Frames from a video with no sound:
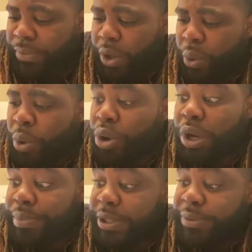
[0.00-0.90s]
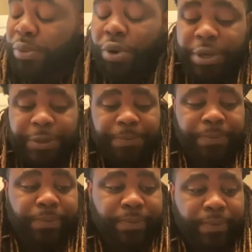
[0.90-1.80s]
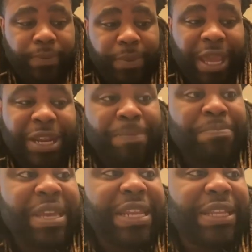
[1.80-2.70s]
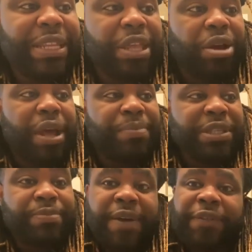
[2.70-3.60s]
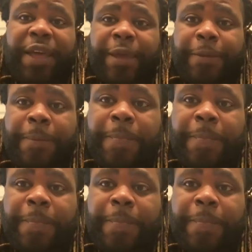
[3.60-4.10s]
Woke up this morning and immediately thought I missed my flight.